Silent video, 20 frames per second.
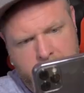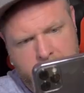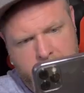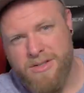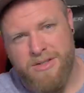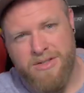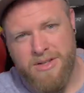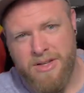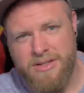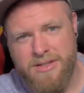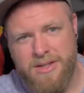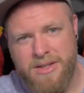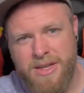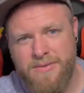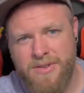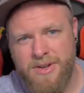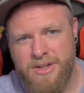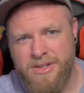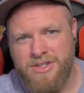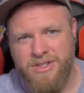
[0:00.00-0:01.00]
Honestly, is it
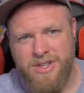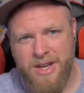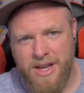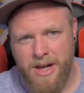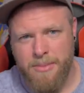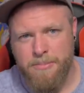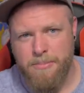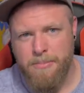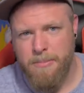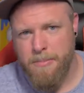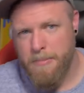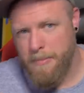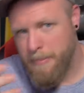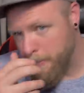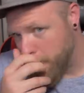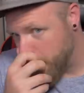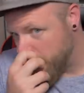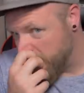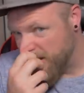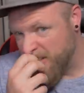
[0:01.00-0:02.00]
even a sit-up
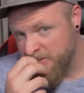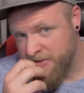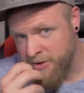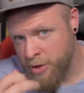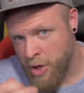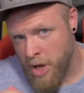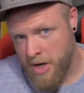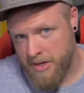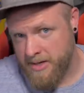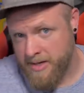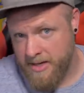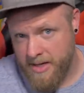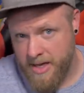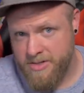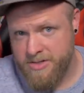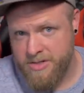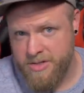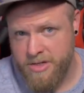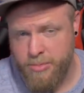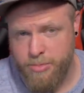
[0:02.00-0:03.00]
if you're not
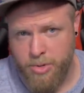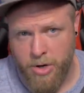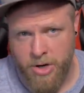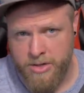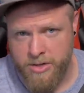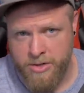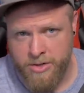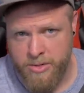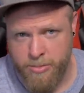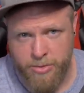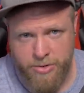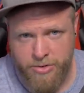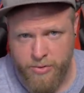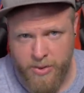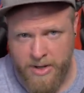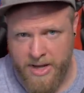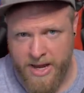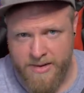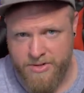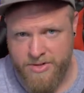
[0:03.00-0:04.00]
kissing your partner in
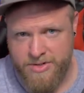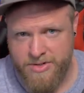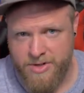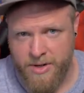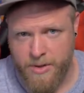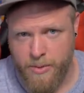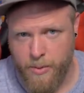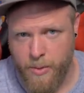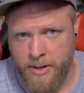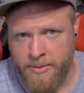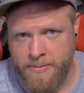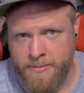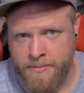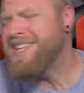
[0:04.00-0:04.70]
between every single one?